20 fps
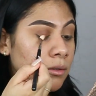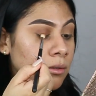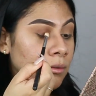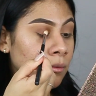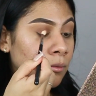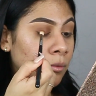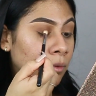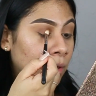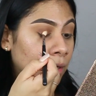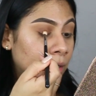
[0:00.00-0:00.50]

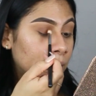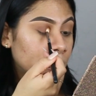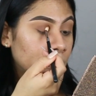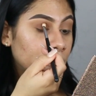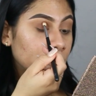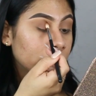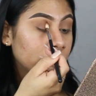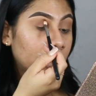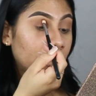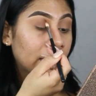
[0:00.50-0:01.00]
work
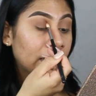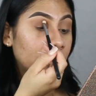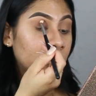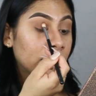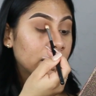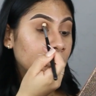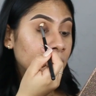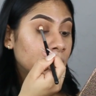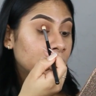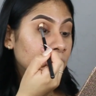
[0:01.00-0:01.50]
on the
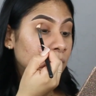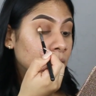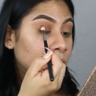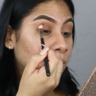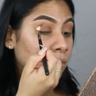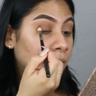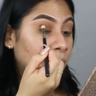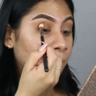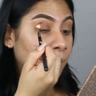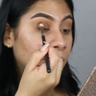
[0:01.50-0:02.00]
eyelid,
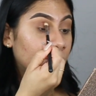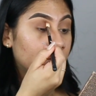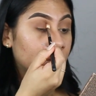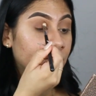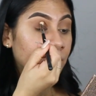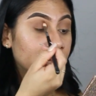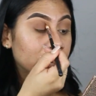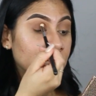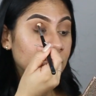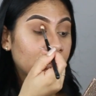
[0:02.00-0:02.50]
or I mean
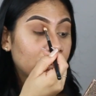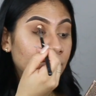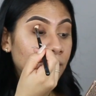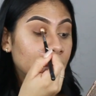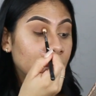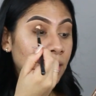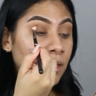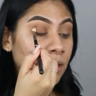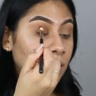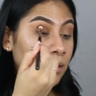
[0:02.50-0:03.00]

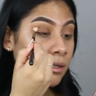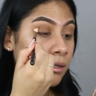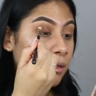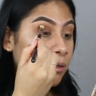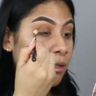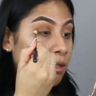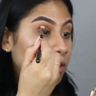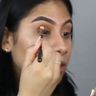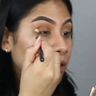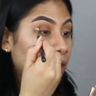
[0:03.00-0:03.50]
creativity
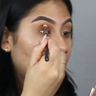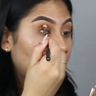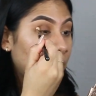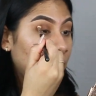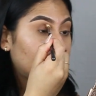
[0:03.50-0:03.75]
on the shadow.